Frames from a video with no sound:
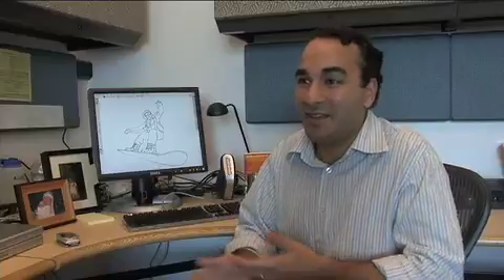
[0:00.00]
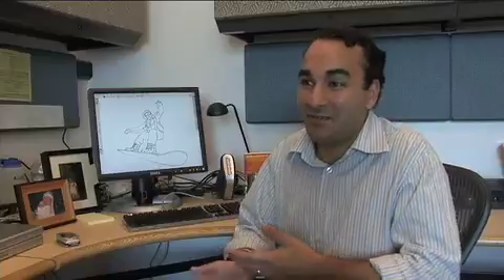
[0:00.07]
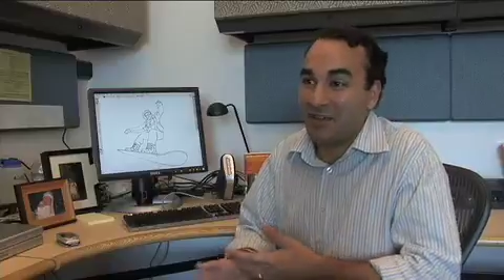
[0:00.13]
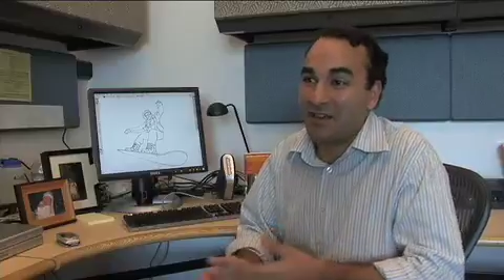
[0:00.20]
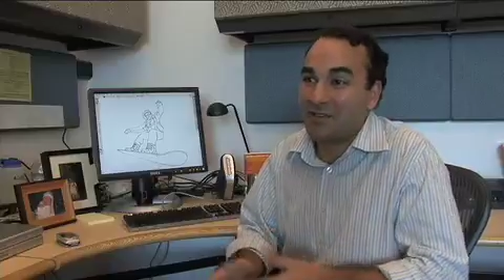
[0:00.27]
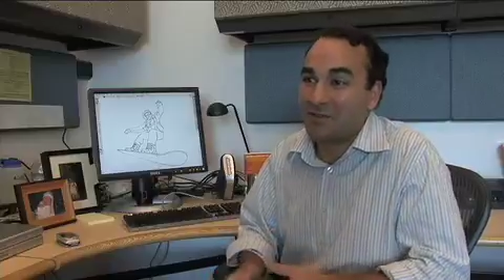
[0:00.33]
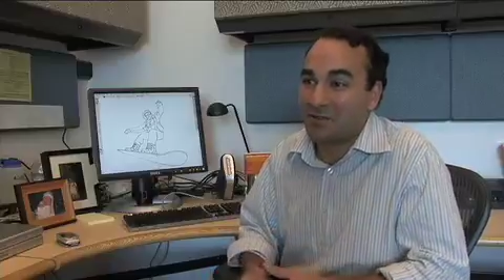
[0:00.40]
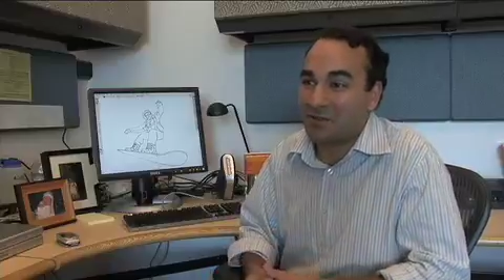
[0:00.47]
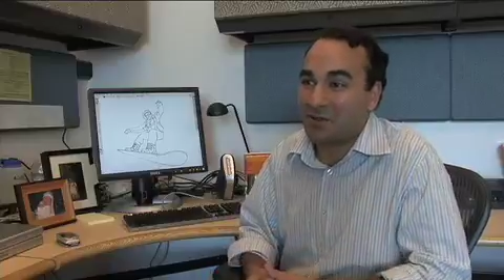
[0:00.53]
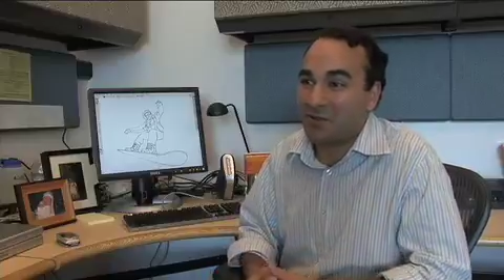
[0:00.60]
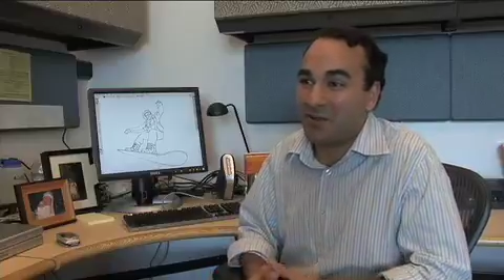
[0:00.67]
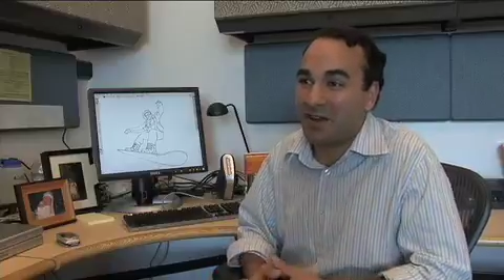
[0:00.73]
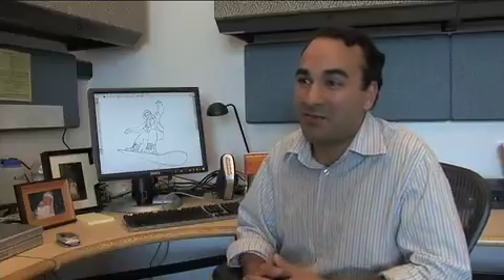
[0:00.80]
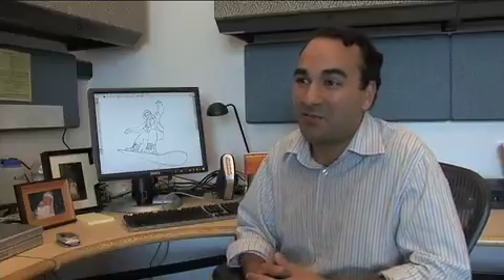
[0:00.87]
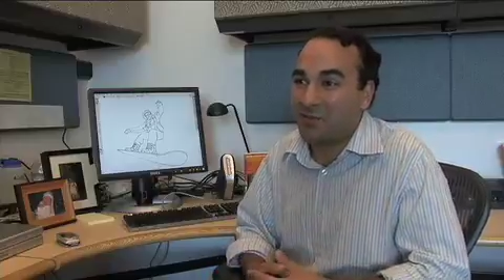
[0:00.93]
vectors are
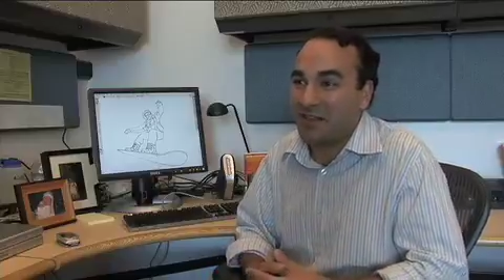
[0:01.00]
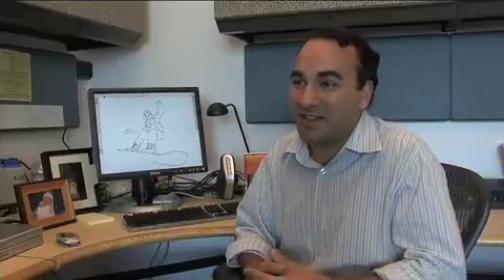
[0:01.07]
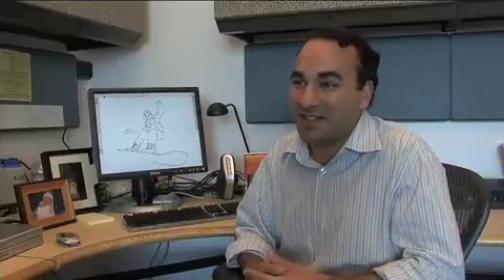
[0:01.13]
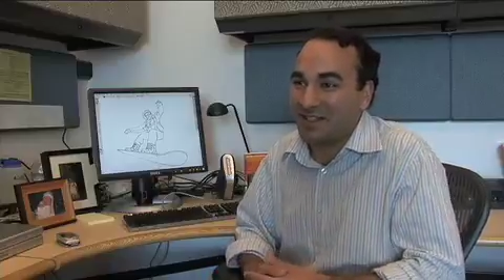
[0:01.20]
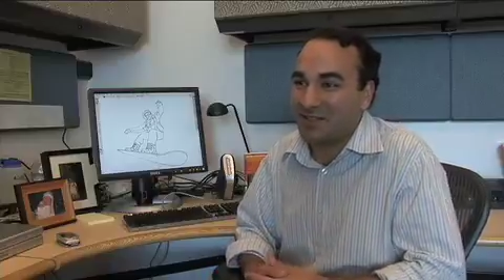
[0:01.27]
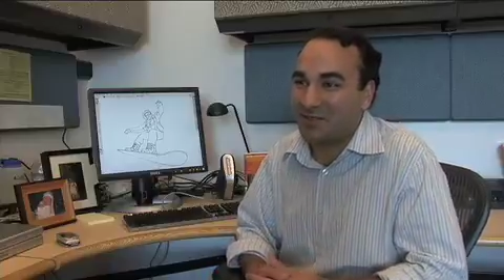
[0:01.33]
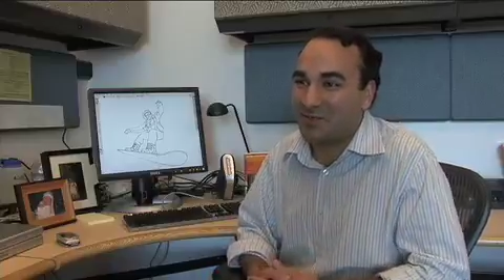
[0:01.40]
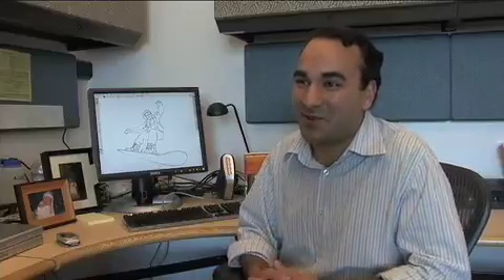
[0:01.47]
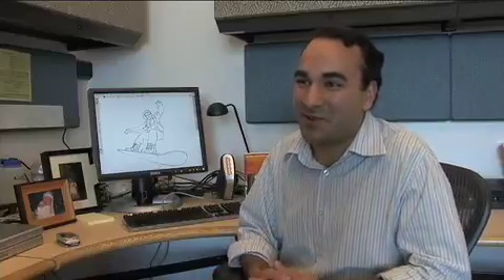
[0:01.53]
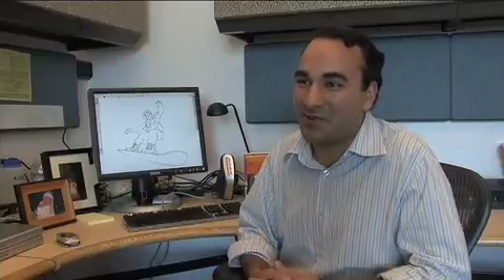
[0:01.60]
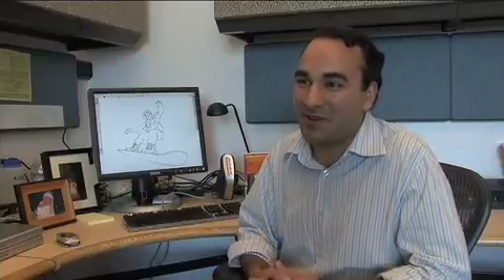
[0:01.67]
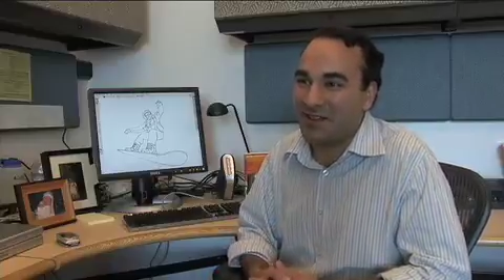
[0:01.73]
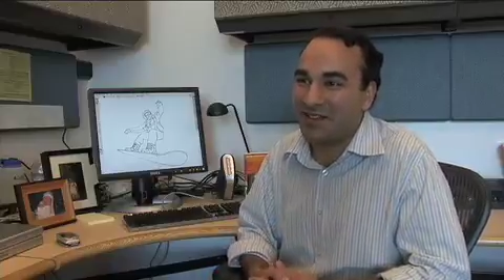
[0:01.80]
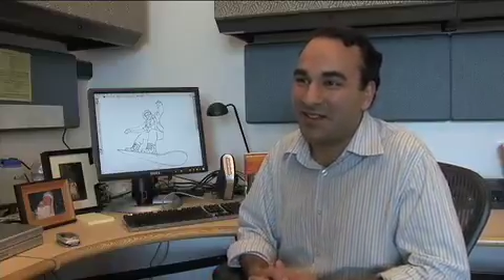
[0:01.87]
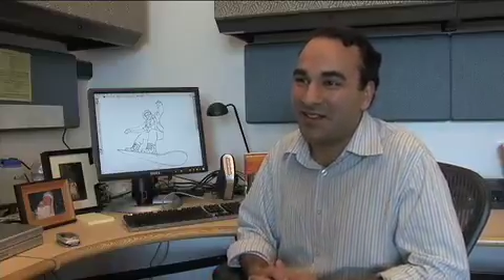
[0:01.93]
quite pleasant to work
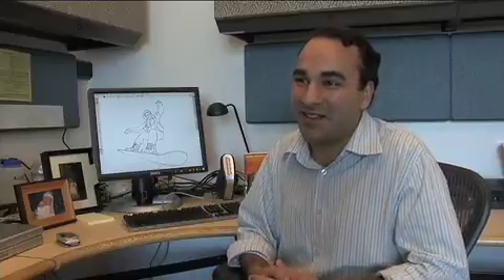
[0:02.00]
with.